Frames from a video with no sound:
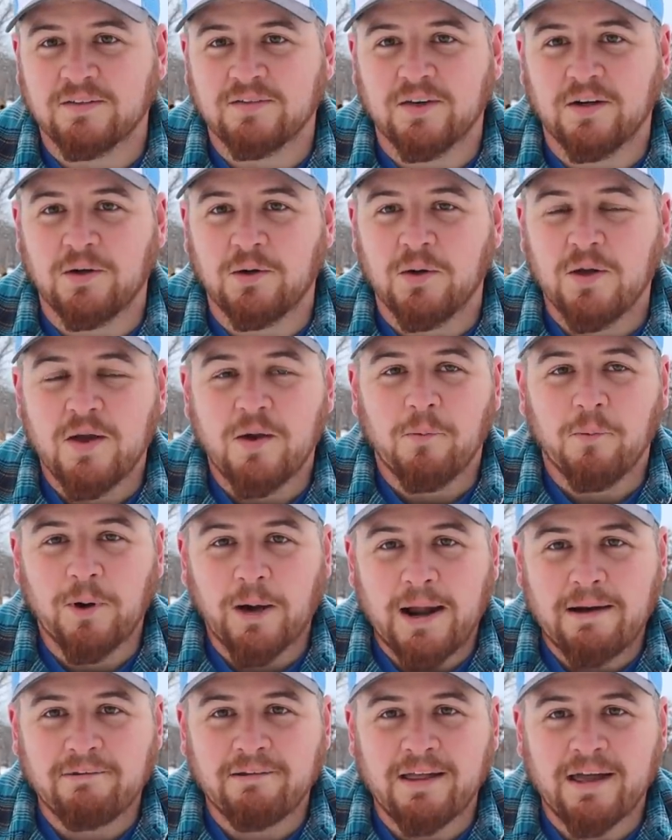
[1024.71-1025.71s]
So we
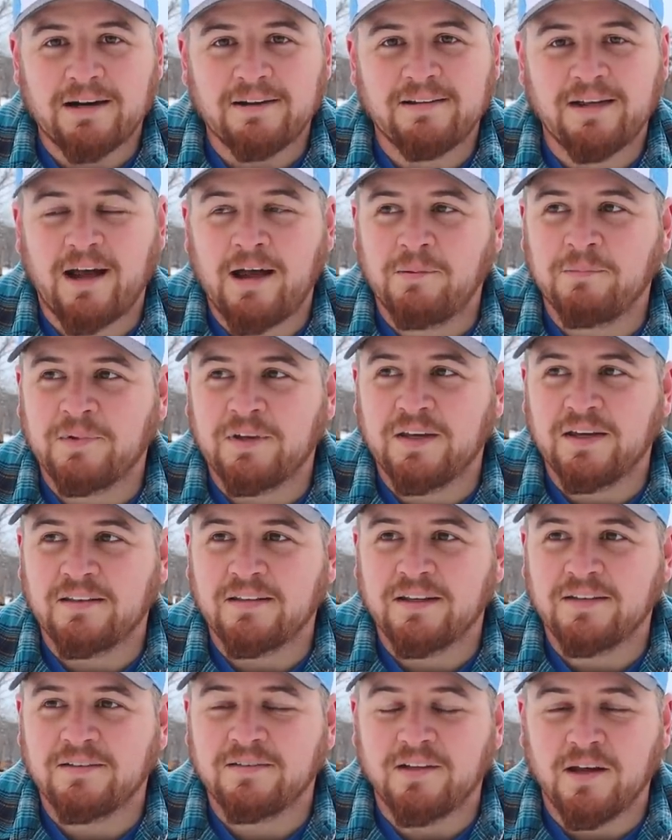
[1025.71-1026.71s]
don't have a lot of time to get
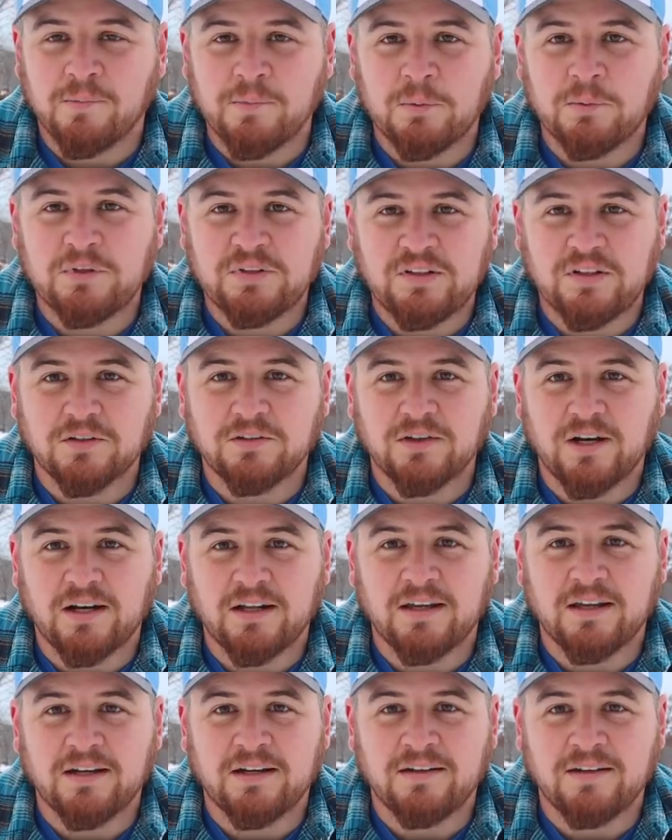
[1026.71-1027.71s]
things done, but we still try
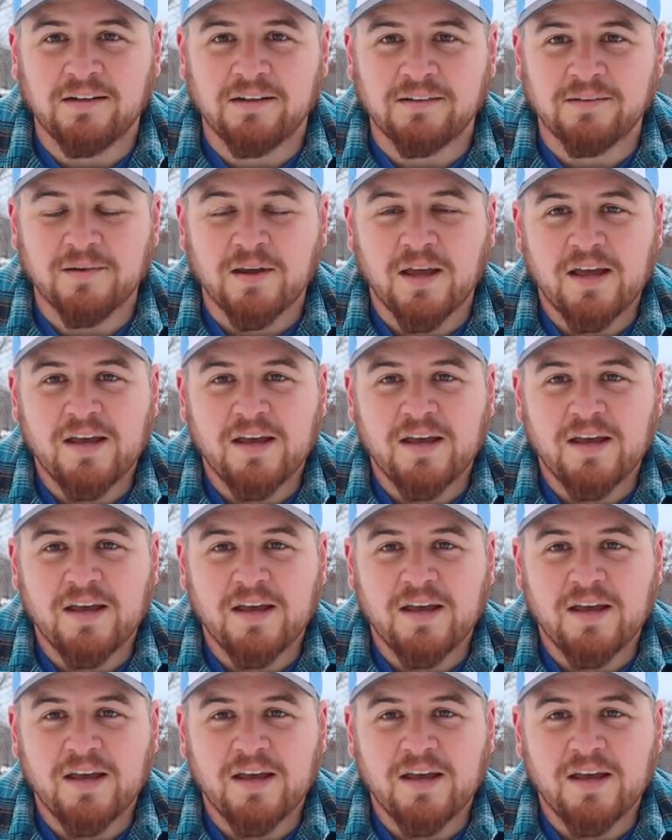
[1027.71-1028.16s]
to get it done.